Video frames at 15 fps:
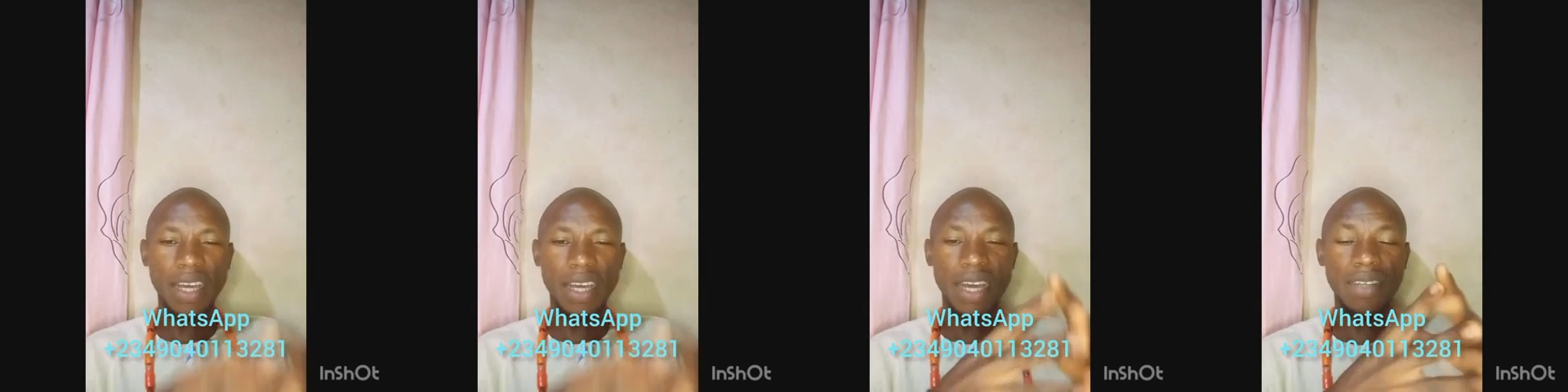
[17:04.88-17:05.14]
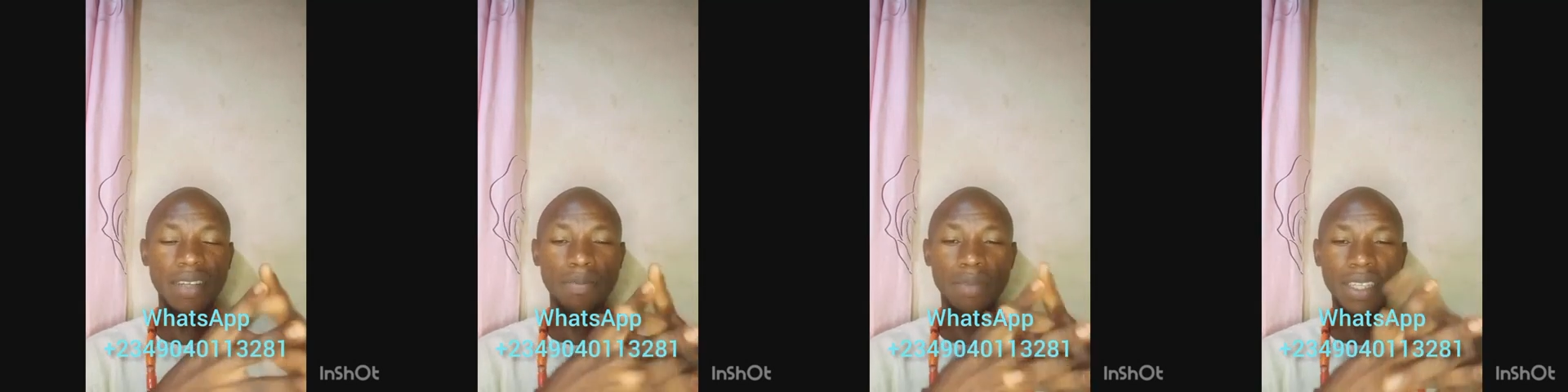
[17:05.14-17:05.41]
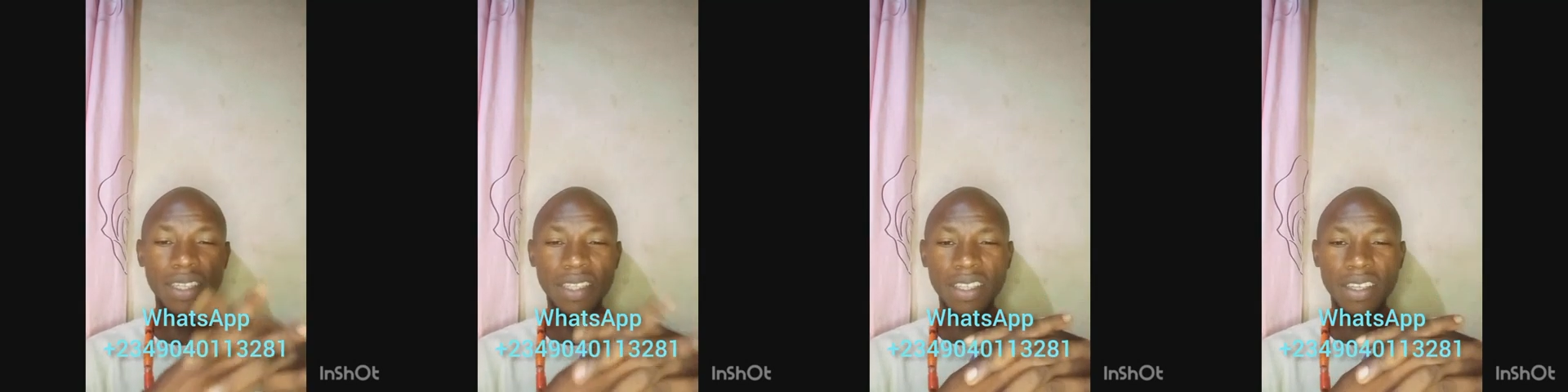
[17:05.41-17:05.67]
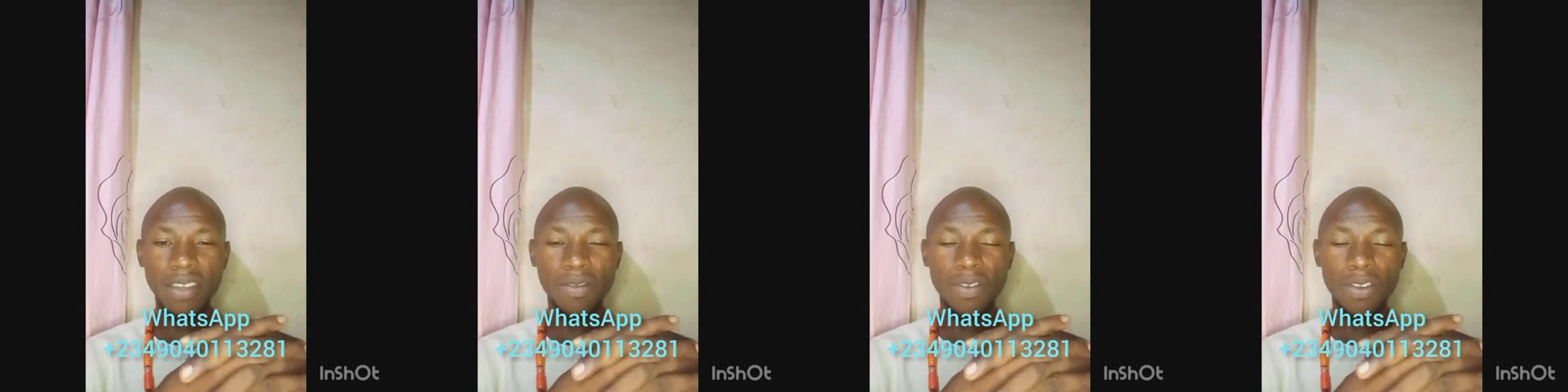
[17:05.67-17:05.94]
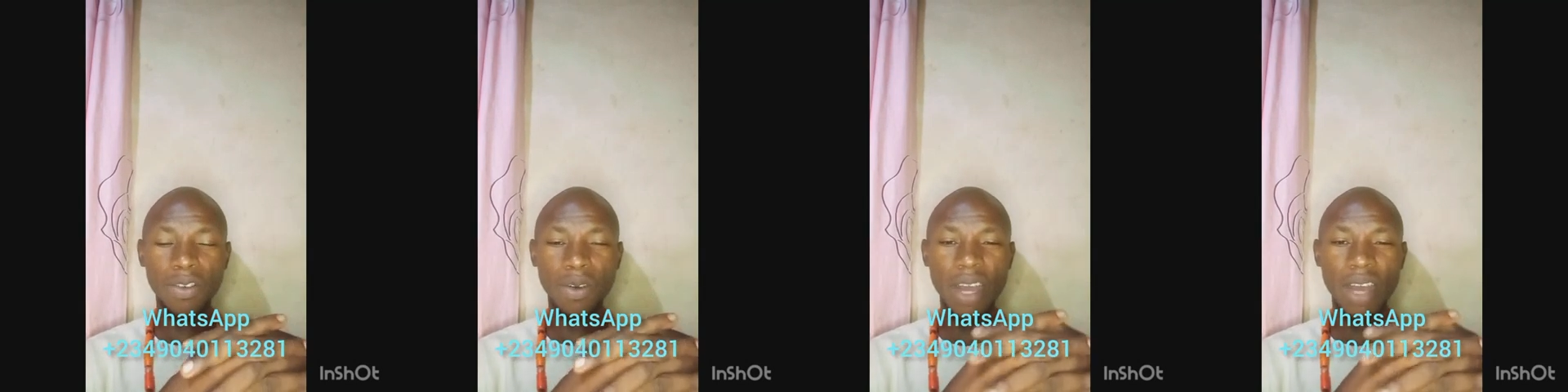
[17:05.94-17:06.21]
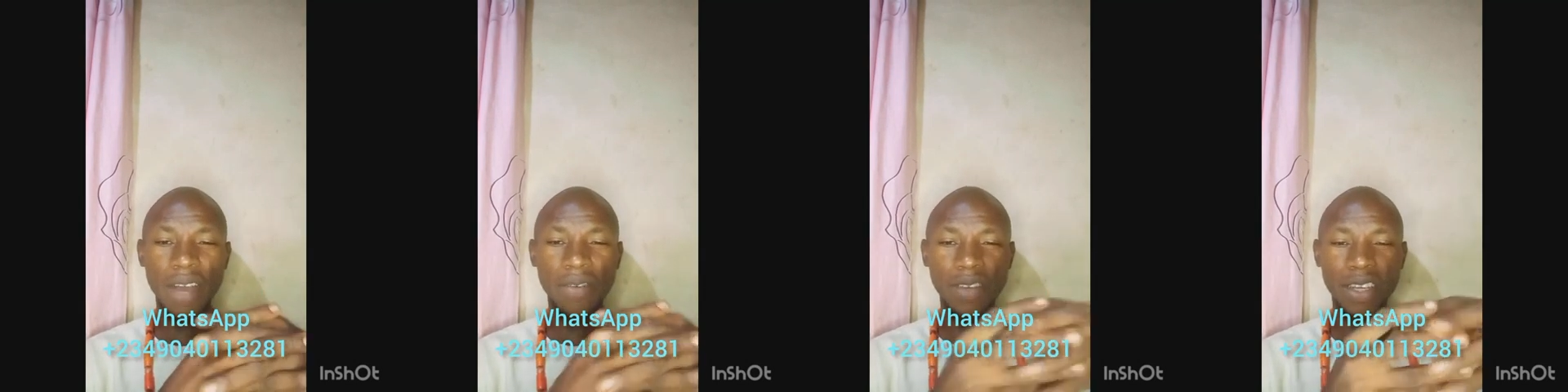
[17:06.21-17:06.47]
And please, if you
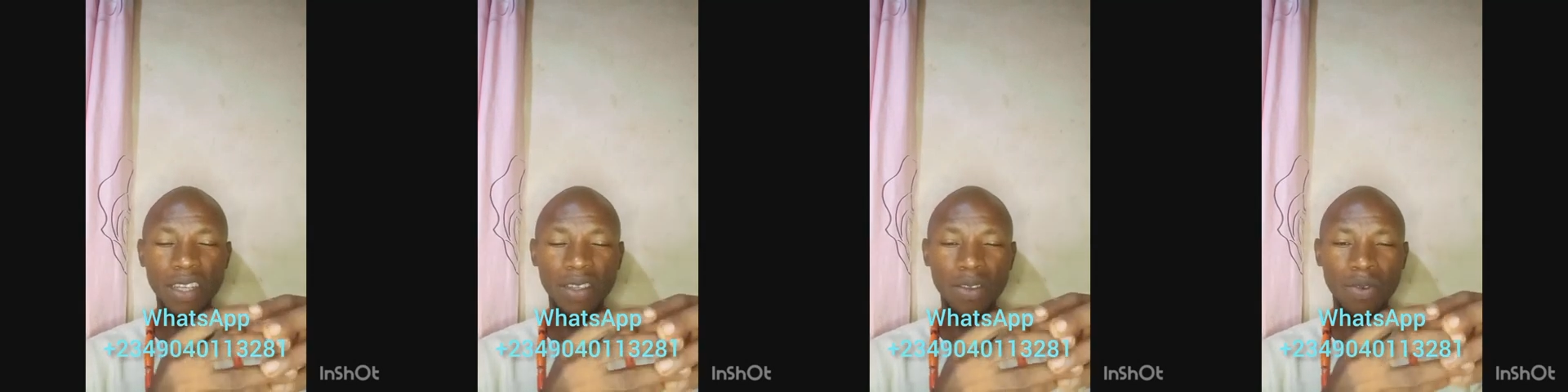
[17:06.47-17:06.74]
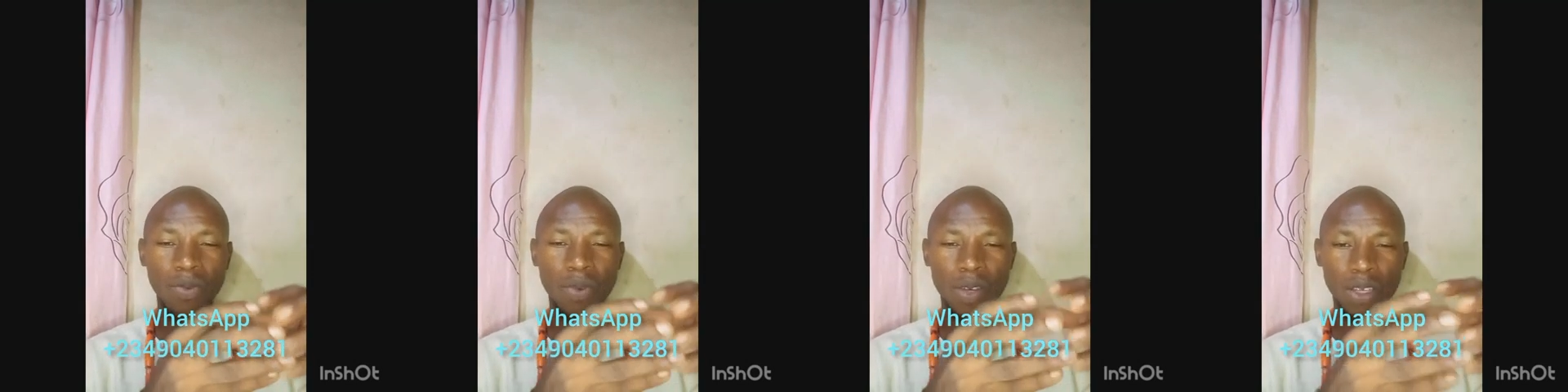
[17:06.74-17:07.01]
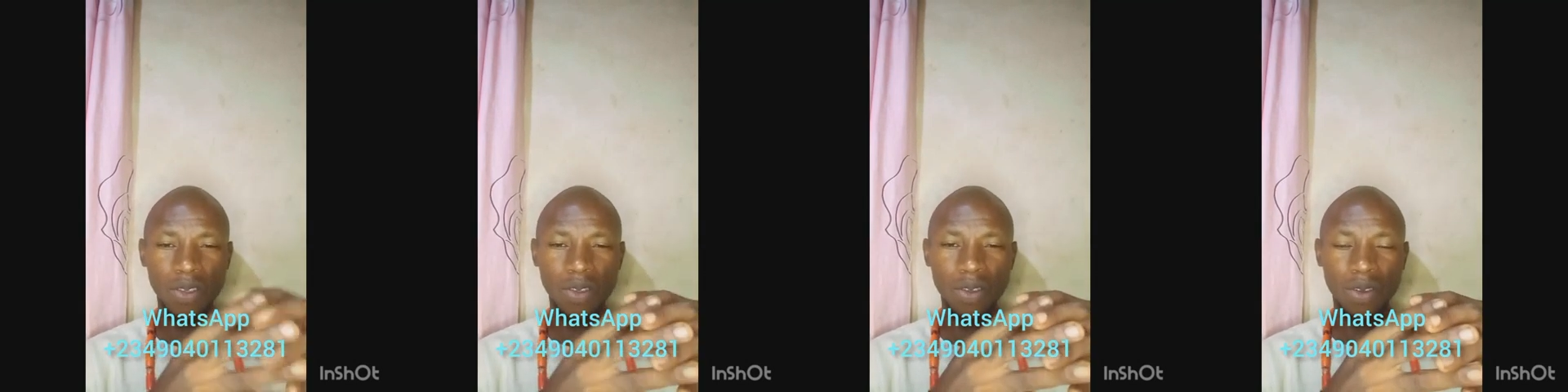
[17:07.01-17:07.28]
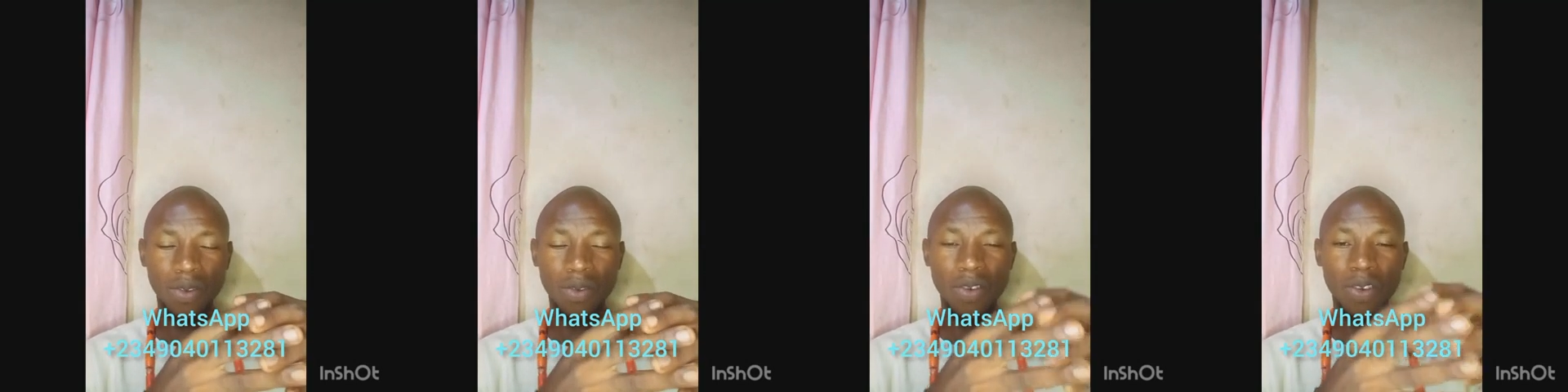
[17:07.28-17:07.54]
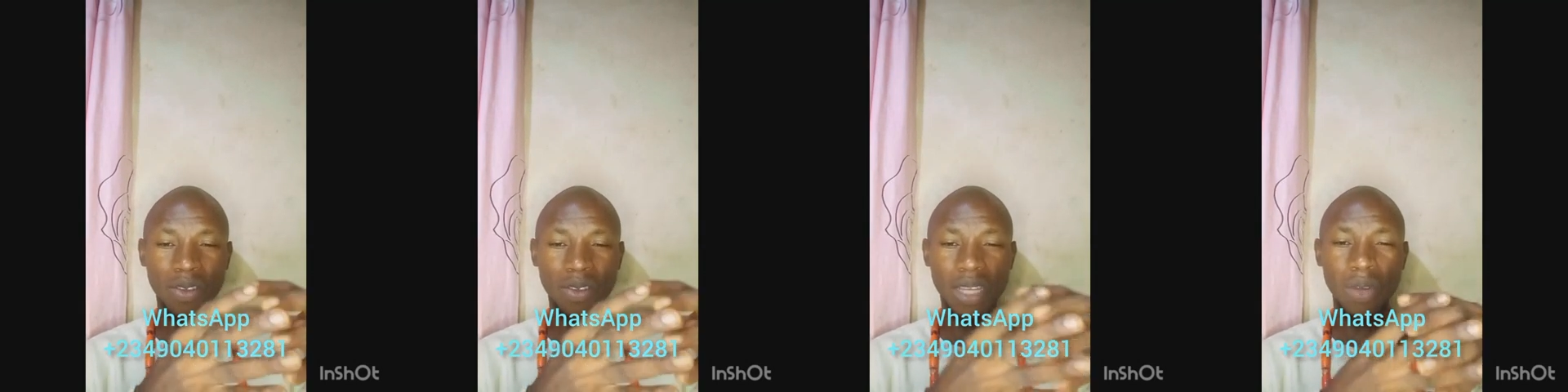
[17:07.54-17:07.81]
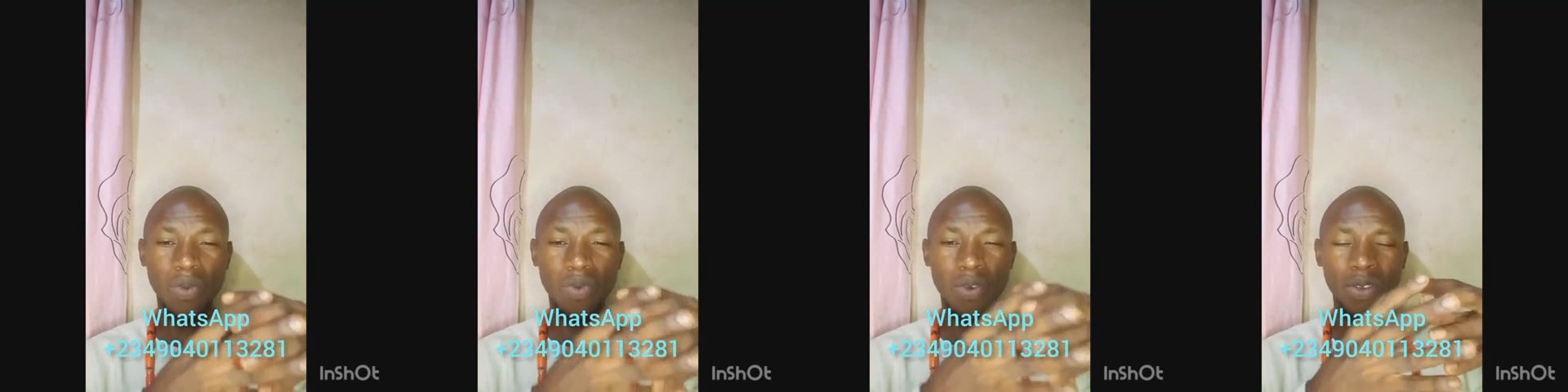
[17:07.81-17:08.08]
have any question
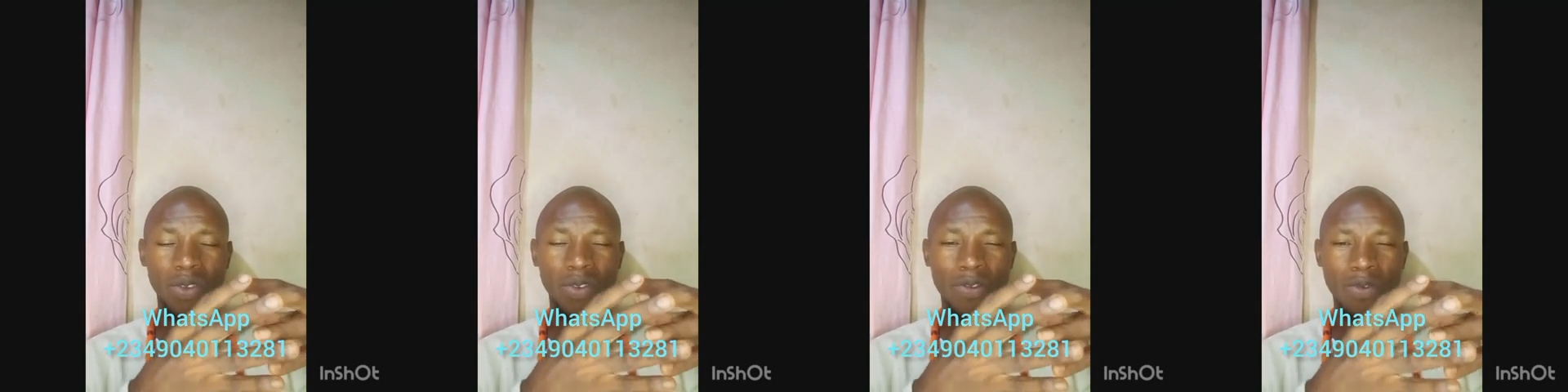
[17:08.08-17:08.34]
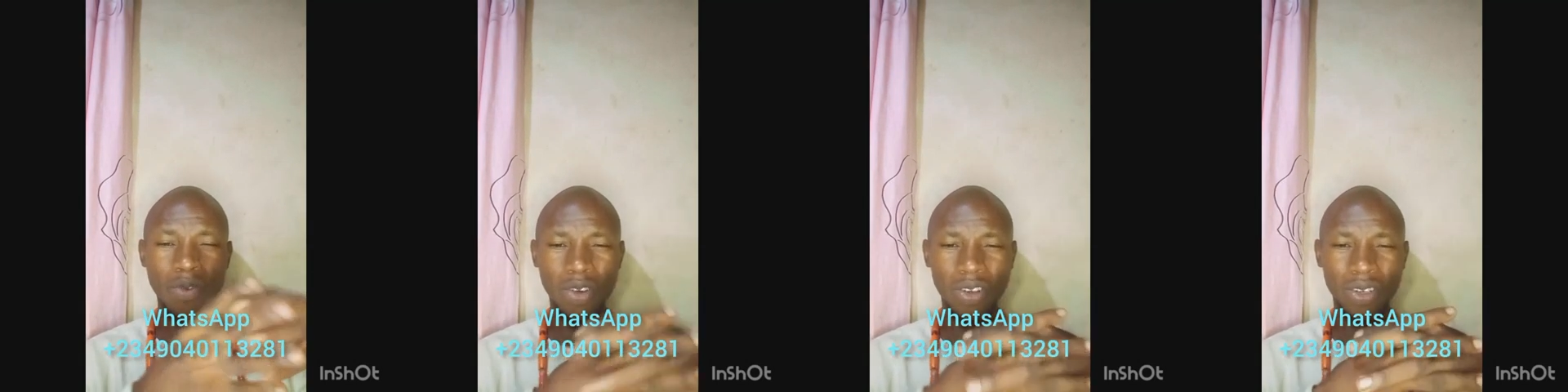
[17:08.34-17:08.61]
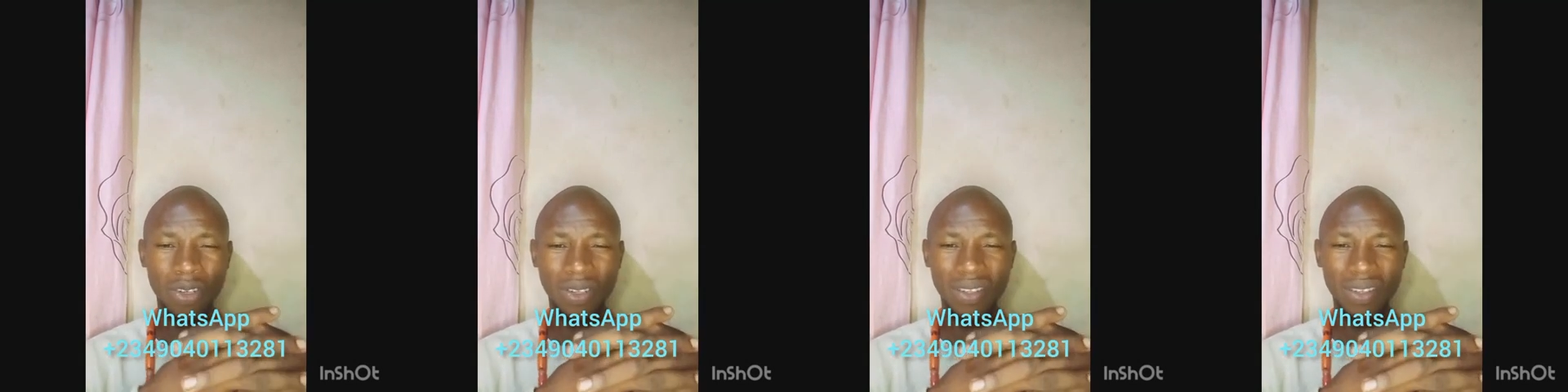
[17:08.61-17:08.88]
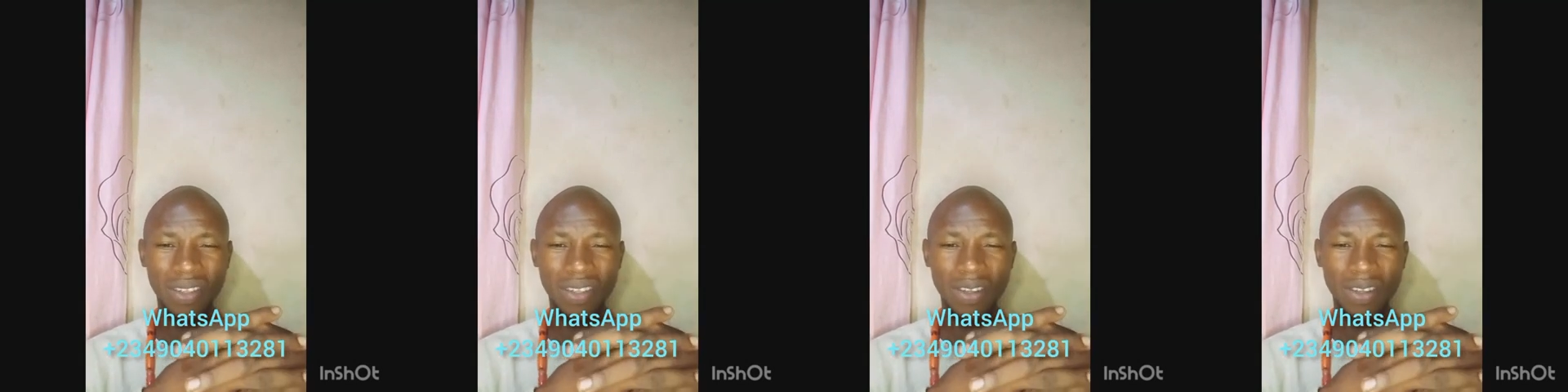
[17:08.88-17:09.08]
concerning what you've watched,